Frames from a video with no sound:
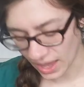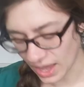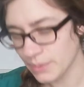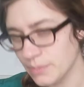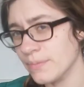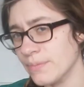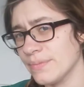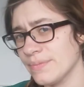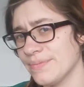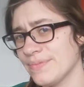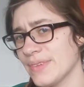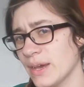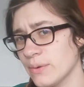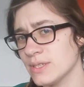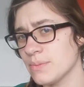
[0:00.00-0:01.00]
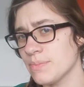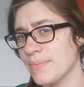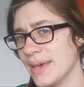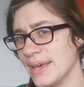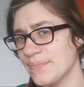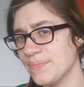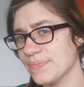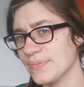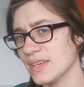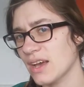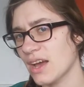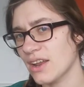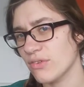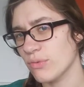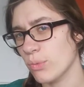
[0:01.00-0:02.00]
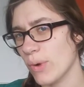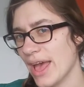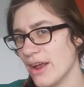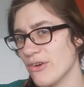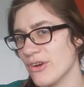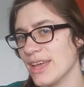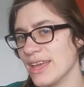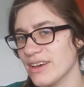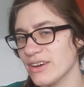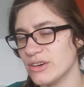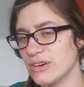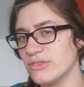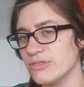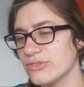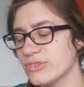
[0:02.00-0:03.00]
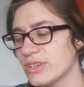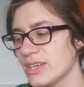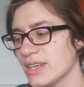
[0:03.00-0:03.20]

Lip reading: I was a bit kind of wary of